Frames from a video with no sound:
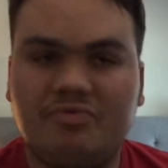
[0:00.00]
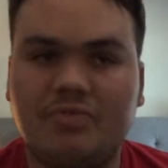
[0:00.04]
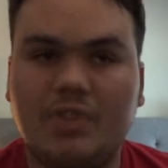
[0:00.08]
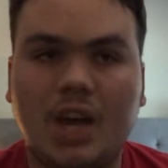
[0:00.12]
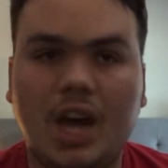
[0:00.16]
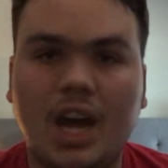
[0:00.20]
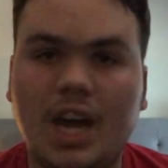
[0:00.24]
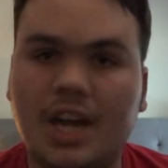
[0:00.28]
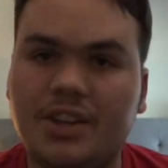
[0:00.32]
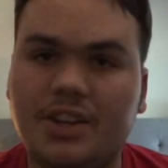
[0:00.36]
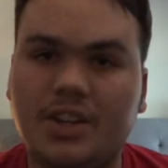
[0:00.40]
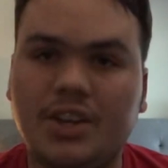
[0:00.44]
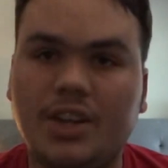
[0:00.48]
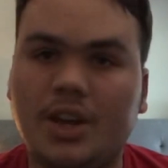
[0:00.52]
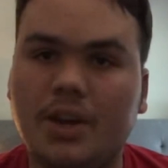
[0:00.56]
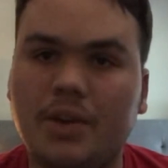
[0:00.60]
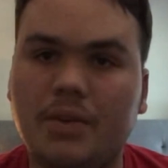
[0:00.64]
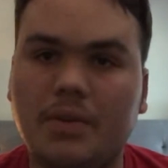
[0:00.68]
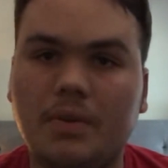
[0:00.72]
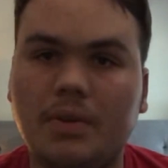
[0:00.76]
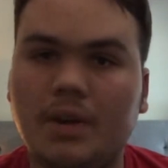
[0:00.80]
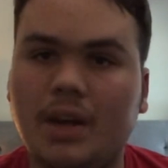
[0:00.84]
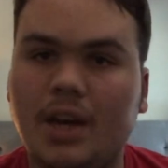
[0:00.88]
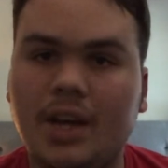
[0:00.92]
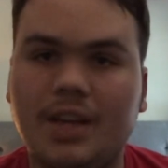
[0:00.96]
I don't
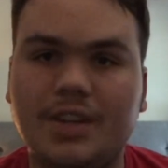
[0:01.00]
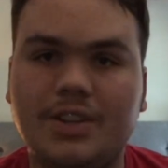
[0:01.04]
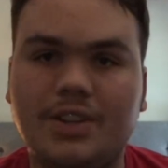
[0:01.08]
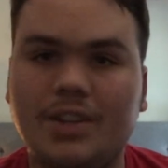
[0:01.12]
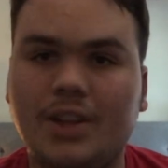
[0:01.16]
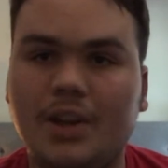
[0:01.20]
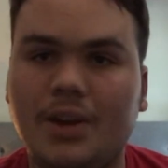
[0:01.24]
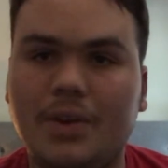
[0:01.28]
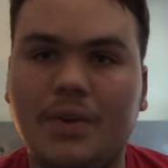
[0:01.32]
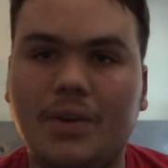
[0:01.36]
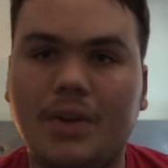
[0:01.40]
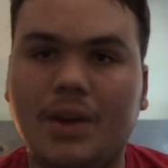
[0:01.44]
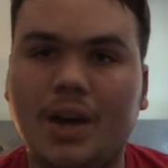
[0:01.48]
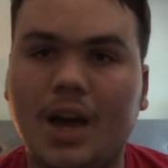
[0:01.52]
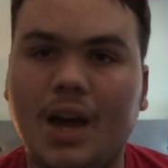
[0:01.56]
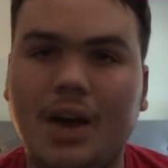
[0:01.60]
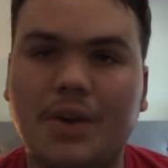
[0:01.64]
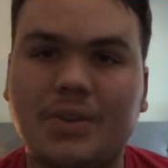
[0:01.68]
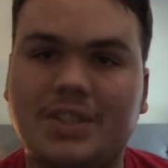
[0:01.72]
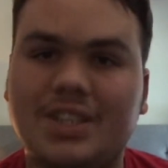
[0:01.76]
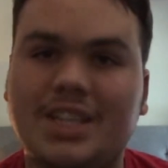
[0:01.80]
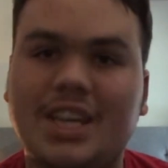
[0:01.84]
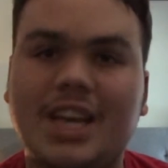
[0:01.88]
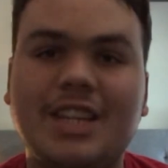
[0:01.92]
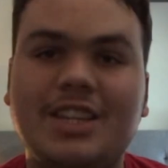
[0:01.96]
know. I
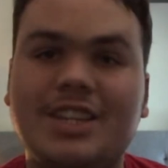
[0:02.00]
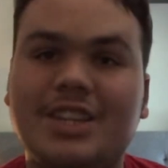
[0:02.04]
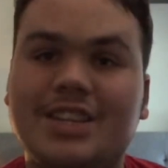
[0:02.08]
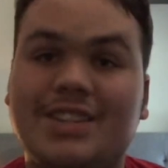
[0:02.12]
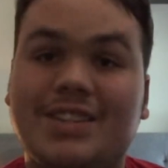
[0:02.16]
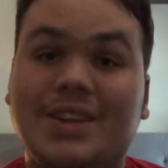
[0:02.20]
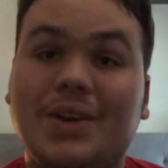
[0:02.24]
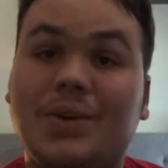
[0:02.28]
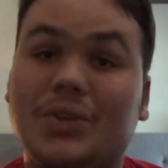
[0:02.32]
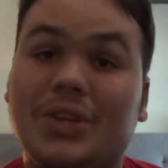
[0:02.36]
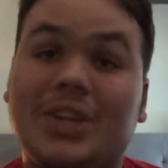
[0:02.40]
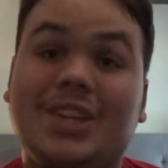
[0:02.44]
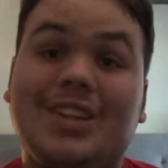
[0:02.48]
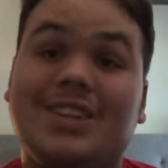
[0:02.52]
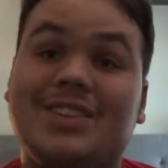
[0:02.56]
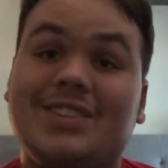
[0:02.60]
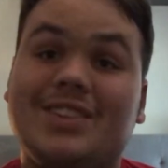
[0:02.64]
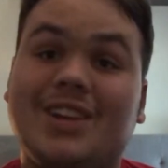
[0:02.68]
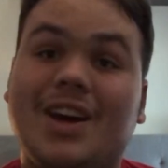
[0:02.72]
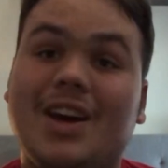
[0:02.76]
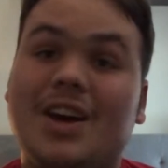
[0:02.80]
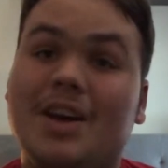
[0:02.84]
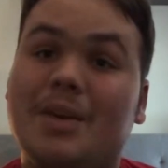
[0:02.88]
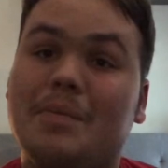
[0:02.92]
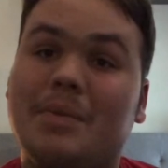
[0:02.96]
was 10 years old at the
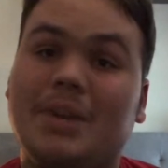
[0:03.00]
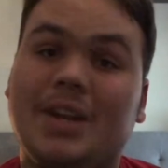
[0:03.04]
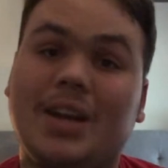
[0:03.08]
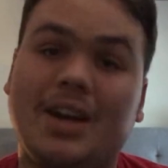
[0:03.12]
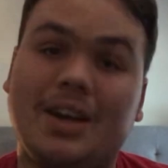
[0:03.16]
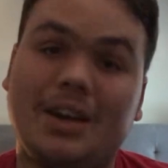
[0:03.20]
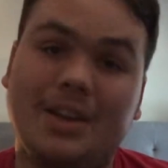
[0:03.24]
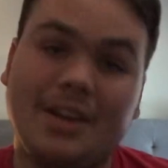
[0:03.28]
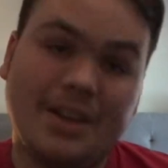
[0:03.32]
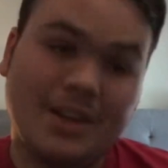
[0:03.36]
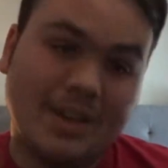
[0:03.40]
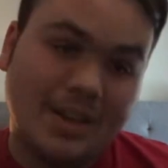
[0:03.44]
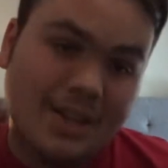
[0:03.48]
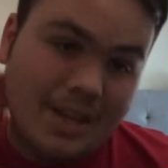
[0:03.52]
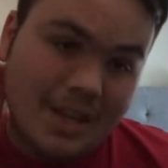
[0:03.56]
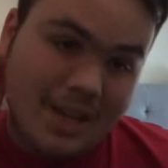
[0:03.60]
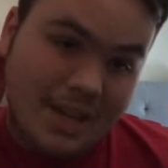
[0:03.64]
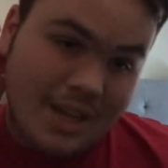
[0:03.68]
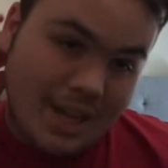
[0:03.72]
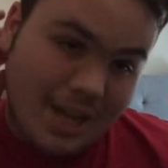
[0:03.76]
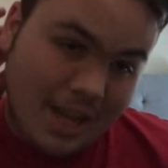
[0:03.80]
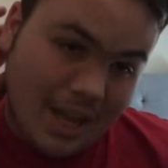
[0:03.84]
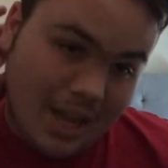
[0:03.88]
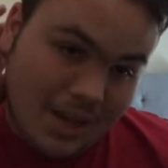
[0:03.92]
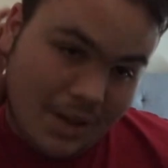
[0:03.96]
time, and I
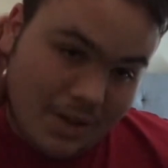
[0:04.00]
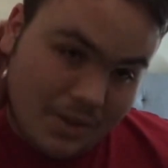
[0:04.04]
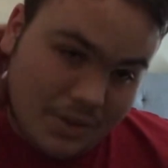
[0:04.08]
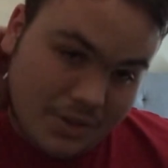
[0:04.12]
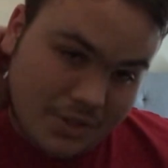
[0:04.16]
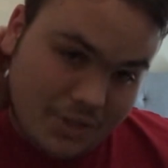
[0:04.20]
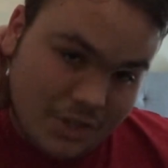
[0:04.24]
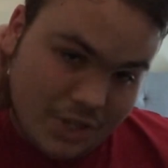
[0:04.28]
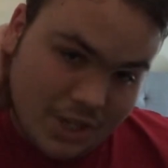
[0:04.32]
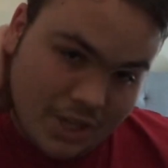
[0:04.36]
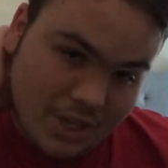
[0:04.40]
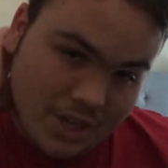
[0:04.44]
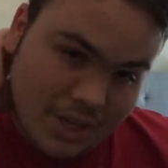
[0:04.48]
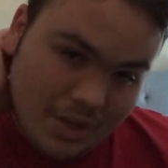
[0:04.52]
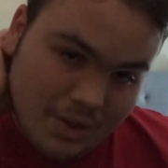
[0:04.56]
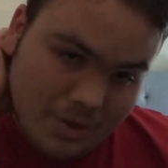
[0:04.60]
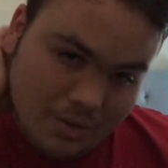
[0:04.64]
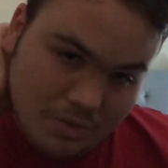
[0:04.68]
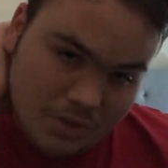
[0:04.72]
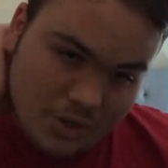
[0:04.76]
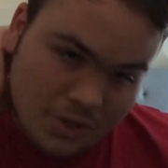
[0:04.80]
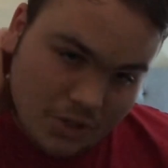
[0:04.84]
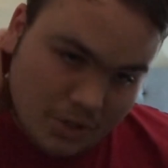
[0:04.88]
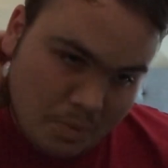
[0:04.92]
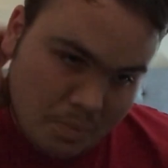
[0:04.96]
was, you
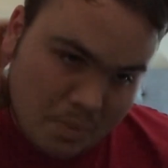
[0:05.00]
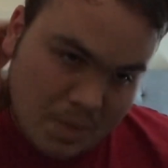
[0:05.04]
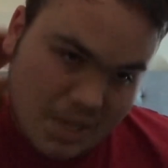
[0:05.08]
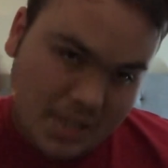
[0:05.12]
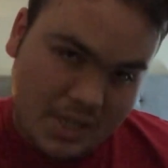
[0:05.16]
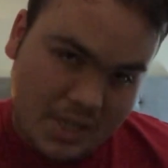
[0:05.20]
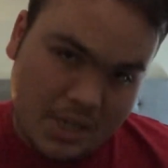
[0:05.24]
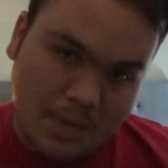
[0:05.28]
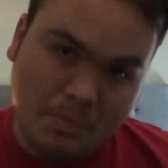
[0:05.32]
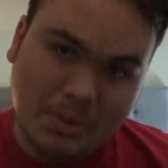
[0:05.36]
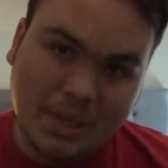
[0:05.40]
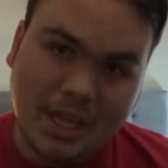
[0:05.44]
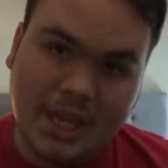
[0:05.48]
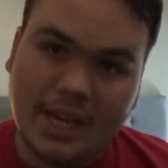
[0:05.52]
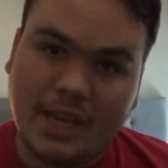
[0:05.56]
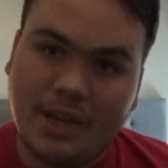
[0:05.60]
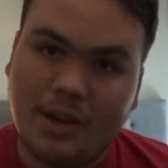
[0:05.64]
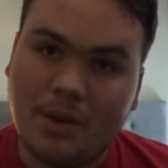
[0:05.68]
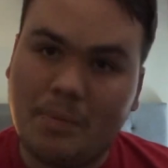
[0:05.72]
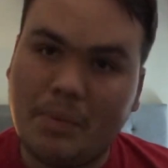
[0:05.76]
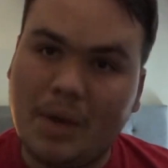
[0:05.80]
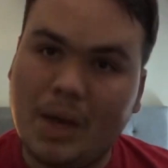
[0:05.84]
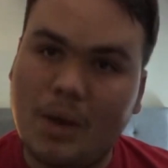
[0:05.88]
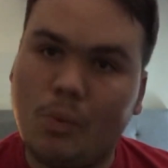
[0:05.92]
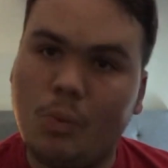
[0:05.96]
know, just busy playing
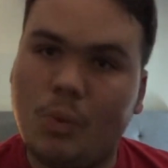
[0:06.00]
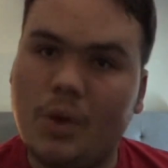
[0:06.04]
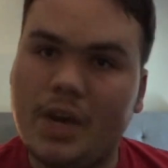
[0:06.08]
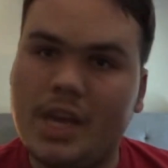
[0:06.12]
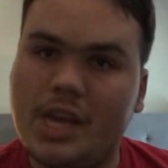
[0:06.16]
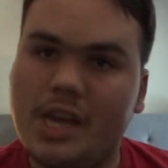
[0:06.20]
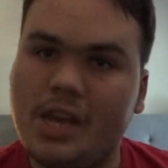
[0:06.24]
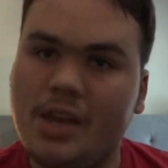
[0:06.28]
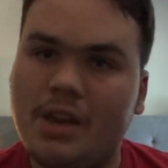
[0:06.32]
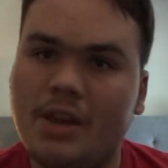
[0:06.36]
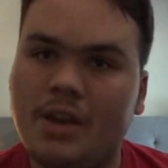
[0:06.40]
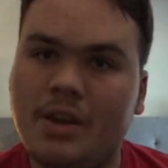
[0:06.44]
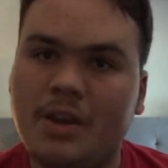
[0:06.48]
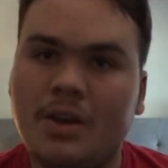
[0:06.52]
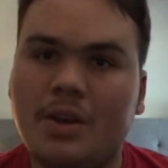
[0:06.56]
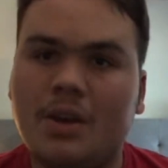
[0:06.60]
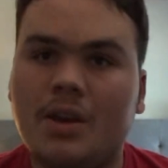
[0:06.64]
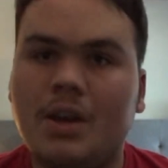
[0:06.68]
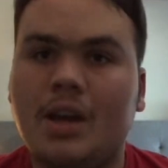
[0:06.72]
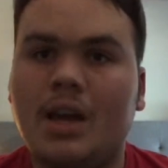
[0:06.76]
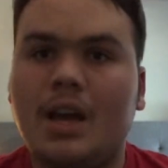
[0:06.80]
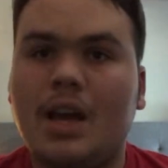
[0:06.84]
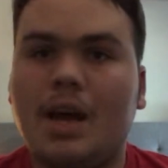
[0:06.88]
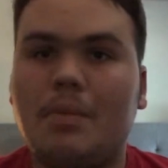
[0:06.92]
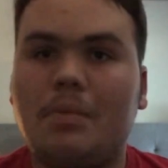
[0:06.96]
on my Wii.
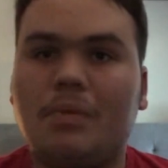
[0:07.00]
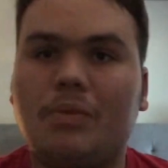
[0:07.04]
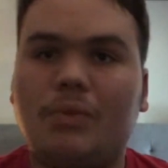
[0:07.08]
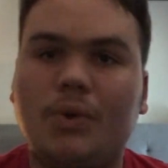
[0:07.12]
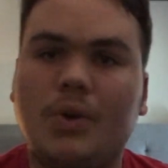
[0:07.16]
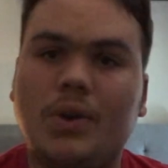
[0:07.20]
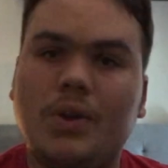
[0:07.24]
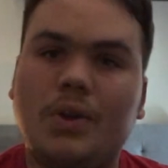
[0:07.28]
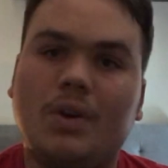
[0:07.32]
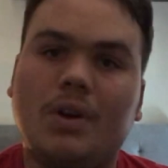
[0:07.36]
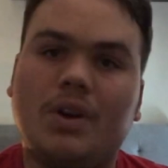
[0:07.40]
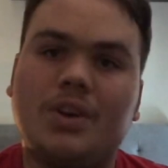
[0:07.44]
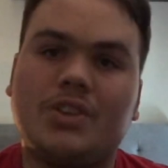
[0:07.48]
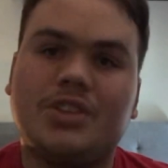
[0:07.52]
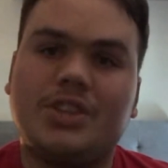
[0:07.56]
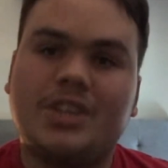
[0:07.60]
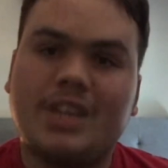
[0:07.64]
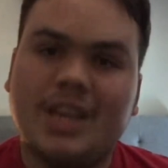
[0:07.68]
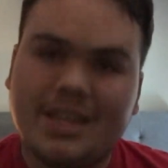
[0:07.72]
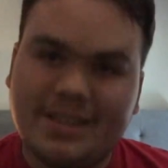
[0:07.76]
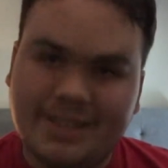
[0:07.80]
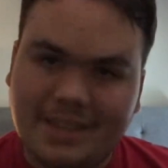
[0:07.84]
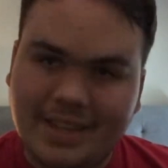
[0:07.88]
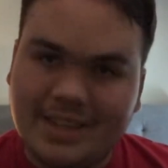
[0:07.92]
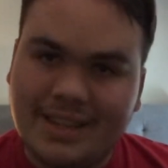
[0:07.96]
And before you ask,
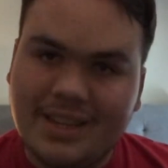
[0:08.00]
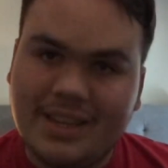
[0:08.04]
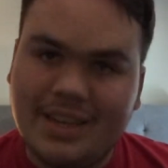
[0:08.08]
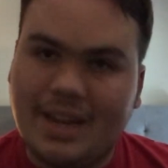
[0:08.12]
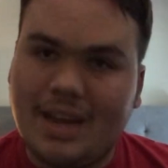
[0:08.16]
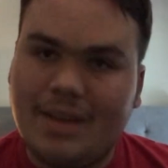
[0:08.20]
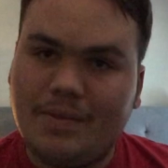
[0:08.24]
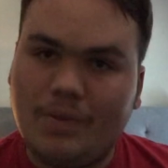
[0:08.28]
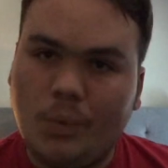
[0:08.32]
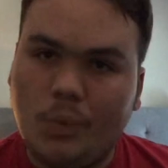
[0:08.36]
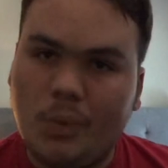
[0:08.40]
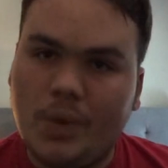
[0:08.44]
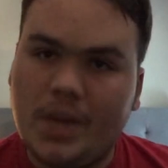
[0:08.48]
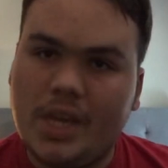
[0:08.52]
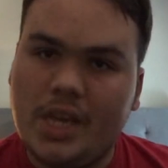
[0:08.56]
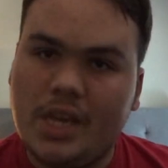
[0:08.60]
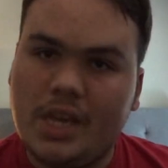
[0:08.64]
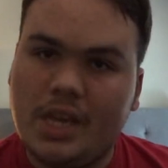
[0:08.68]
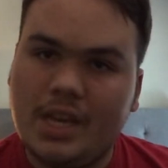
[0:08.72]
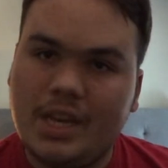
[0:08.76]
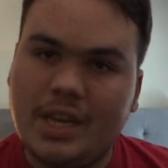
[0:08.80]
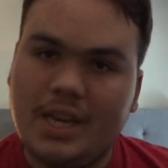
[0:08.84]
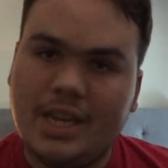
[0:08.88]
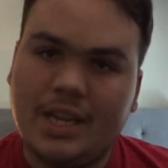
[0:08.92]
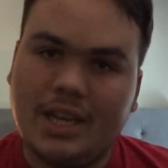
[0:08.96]
yes, I did have a Wii.